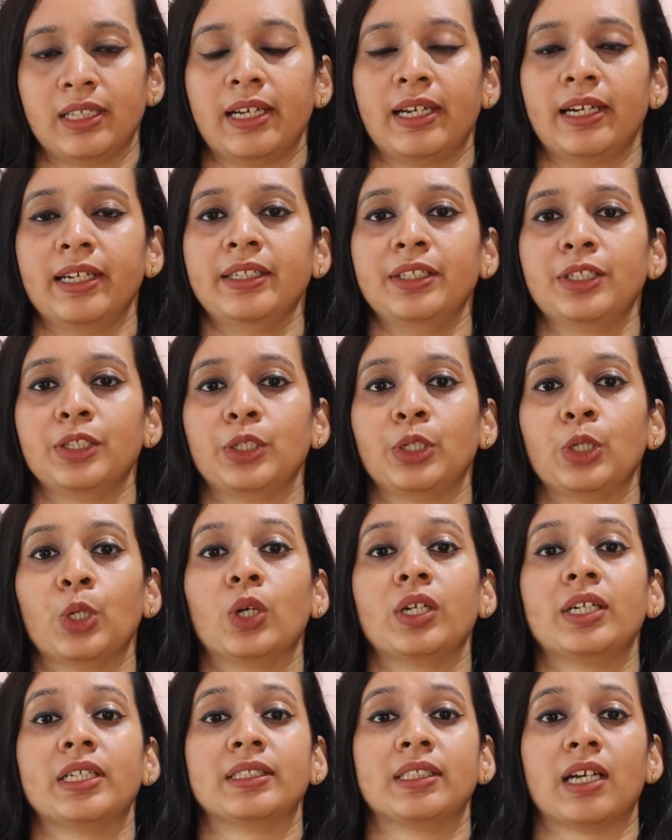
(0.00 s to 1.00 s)
and
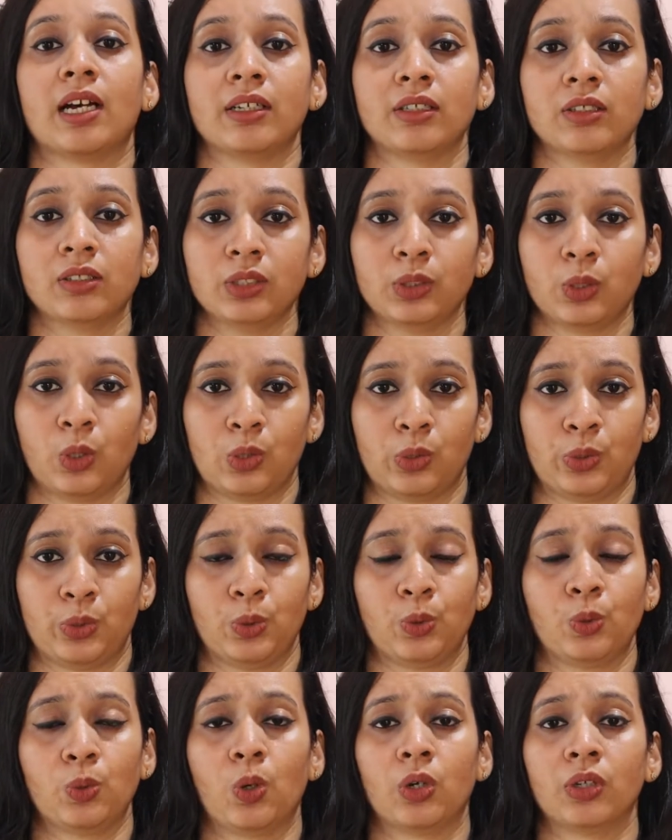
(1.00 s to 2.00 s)
your desires
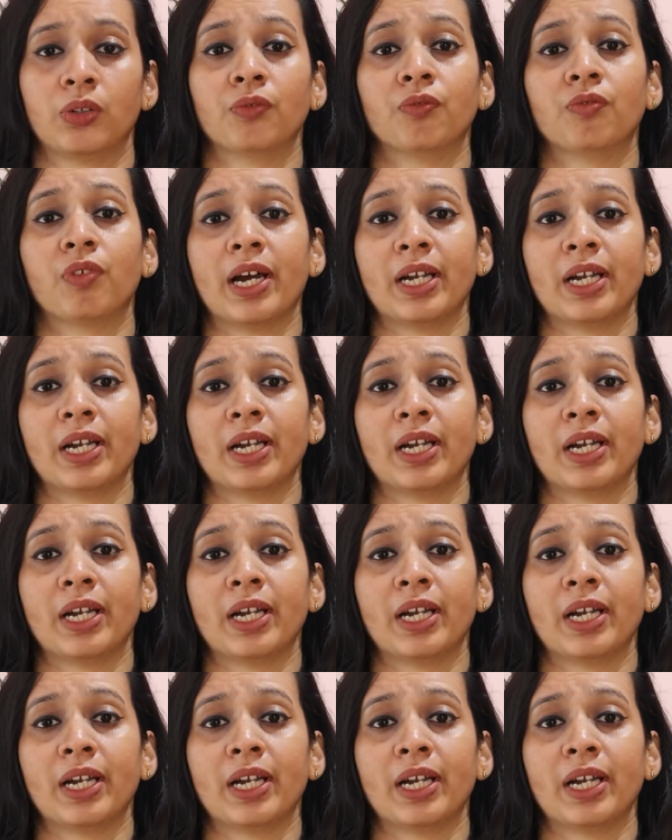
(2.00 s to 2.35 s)
also on